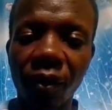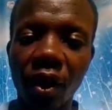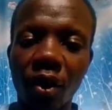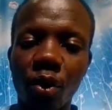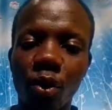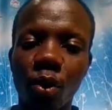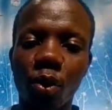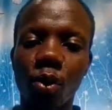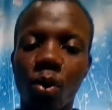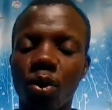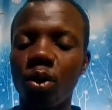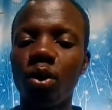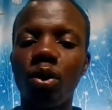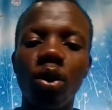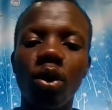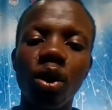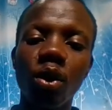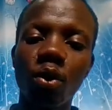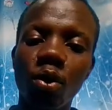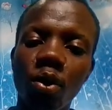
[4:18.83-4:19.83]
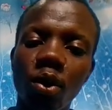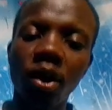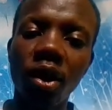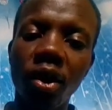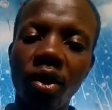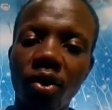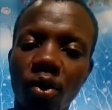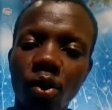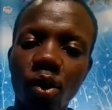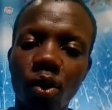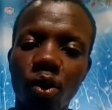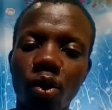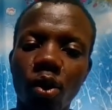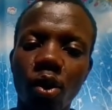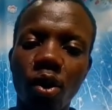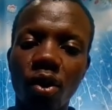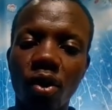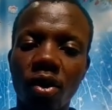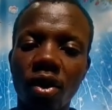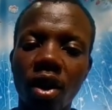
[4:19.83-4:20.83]
you include, it's your
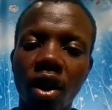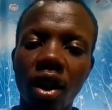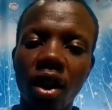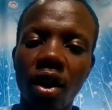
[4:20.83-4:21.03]
choice.